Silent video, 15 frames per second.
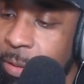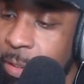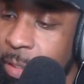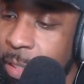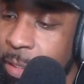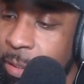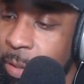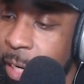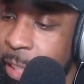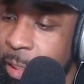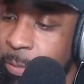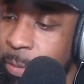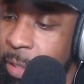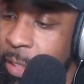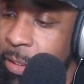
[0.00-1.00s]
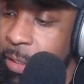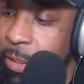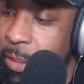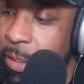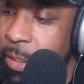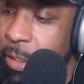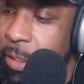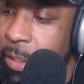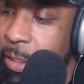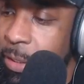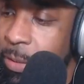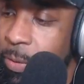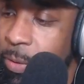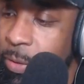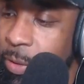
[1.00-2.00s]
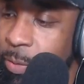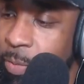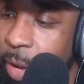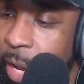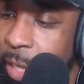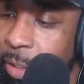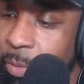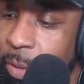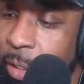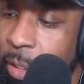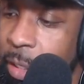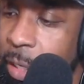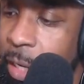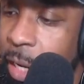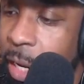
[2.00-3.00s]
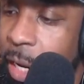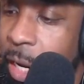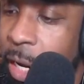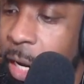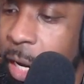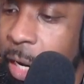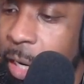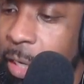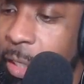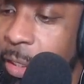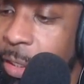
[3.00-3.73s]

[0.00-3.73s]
That's on the explanation towards this match. But other